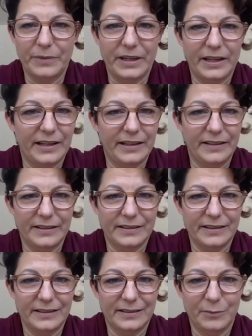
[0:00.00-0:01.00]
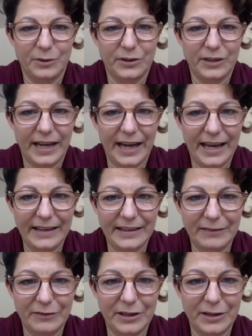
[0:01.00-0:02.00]
data in this system you can't
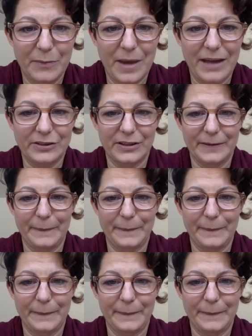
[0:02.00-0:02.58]
even imagine.